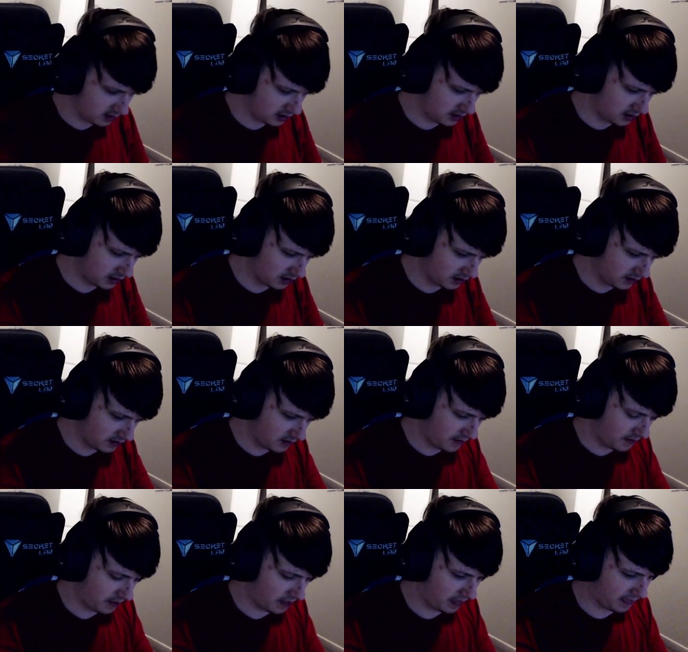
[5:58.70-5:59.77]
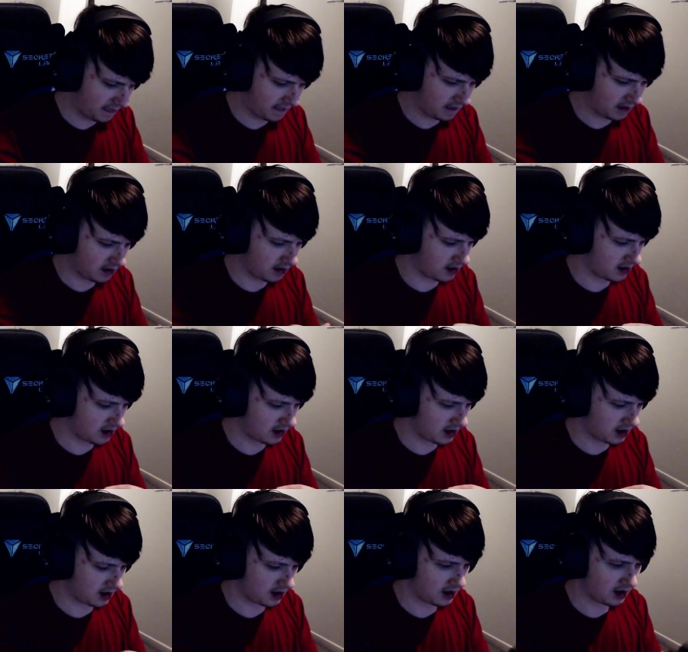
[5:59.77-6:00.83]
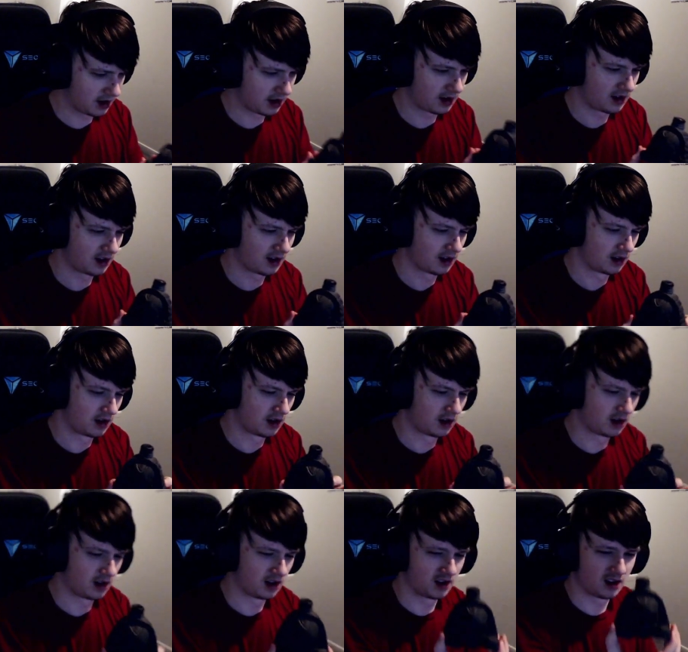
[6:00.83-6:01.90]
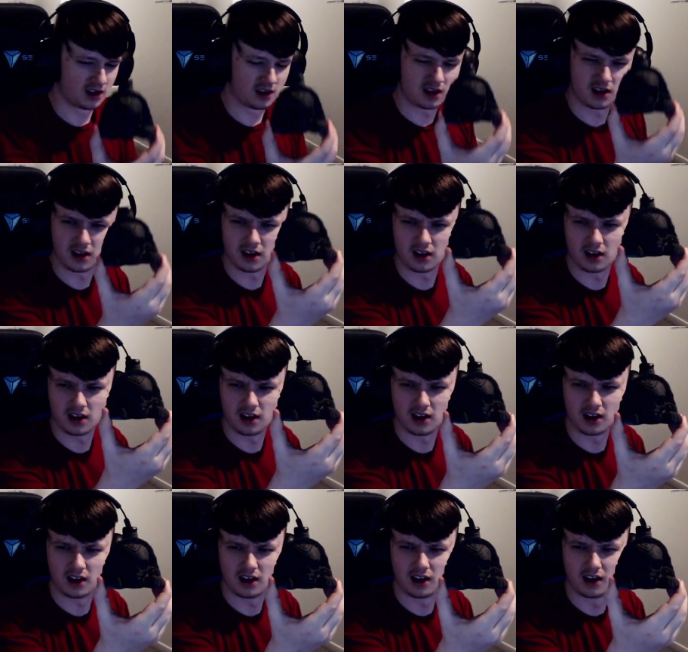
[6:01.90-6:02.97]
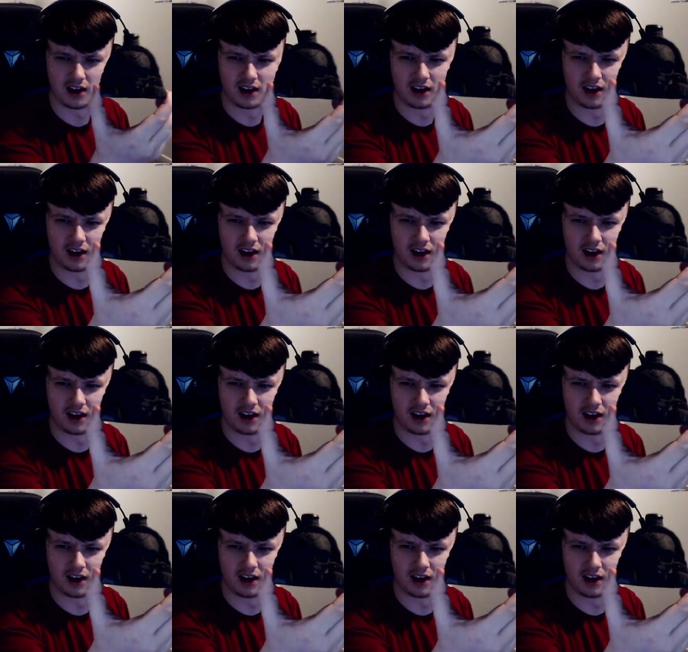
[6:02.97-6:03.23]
[no speech]